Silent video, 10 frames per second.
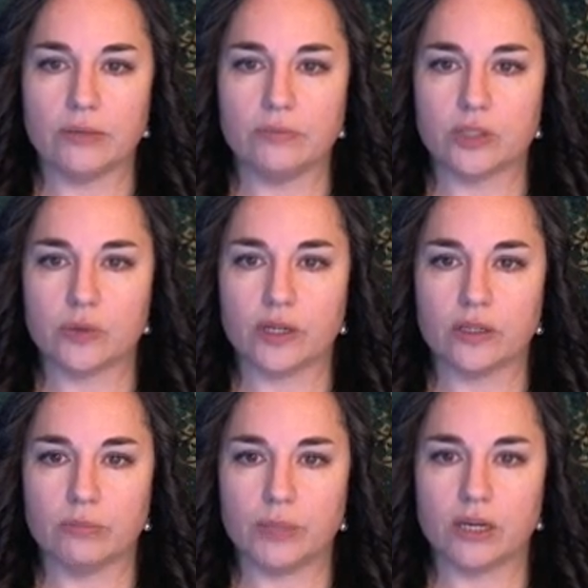squared
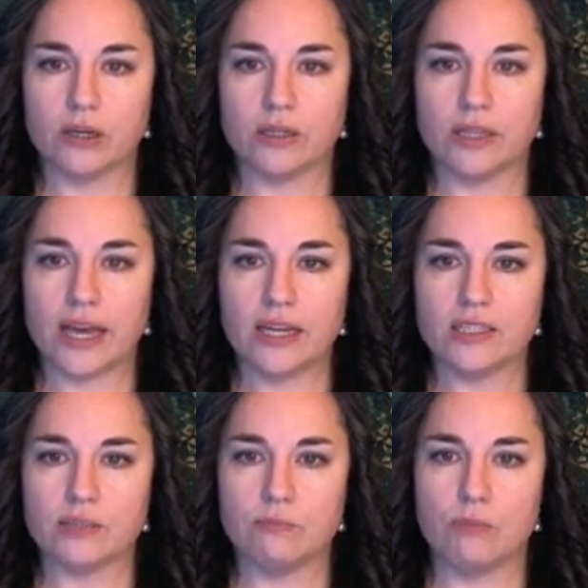up here, and that
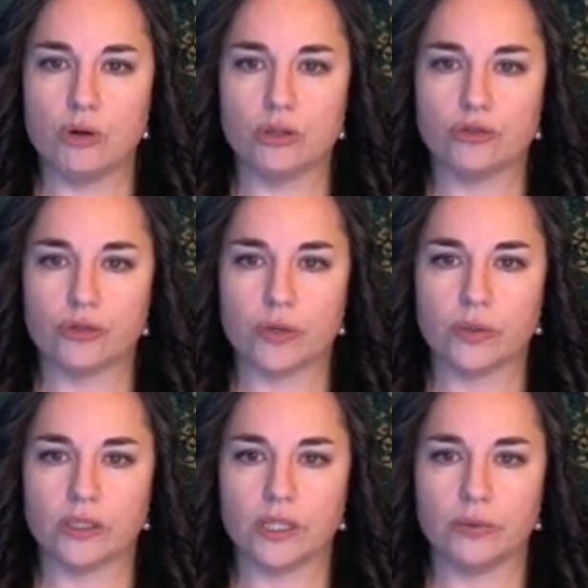is most
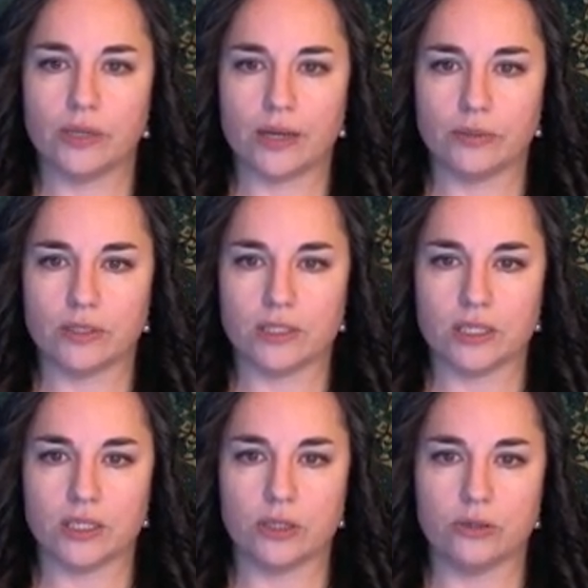frequently what I will see
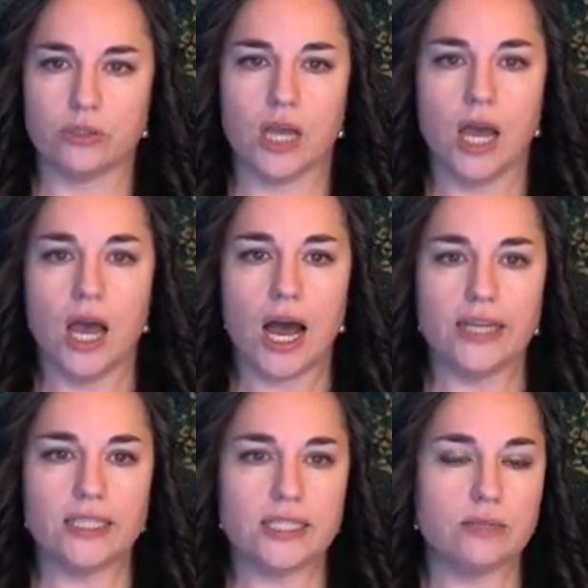used.
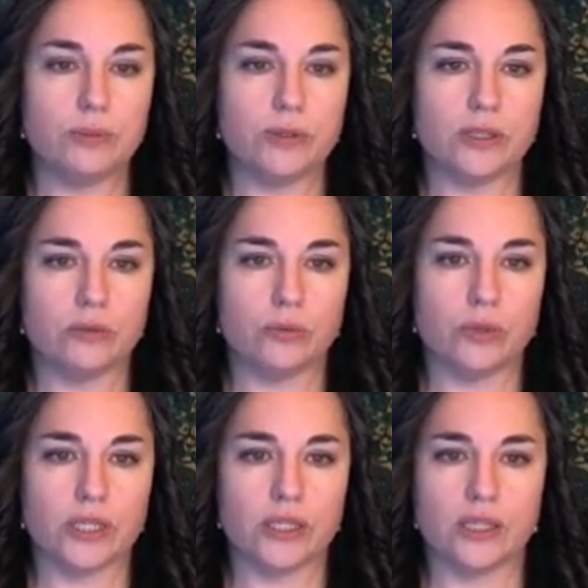I did put
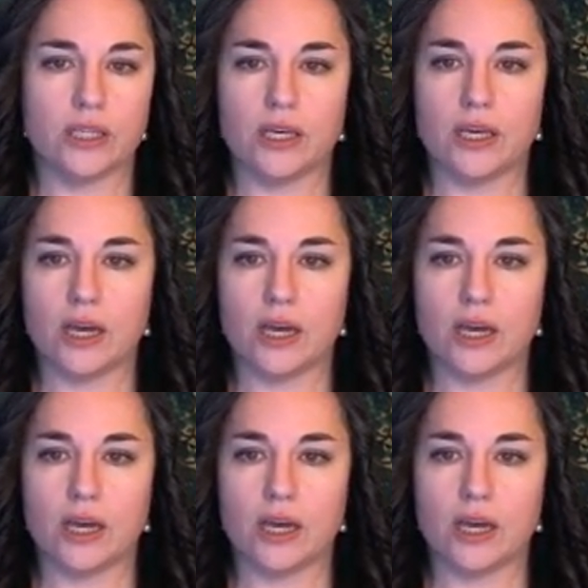what the